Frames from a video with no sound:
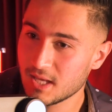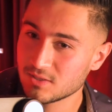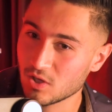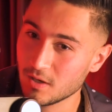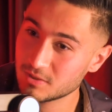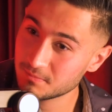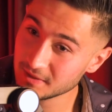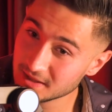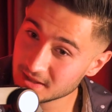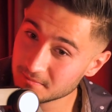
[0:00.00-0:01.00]
So I'm
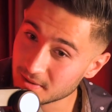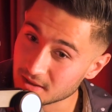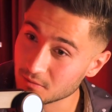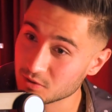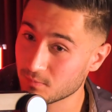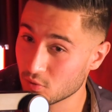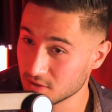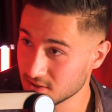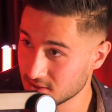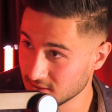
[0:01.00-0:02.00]
Armenian, but I was born
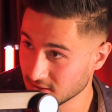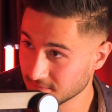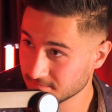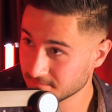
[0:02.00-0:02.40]
in Syria.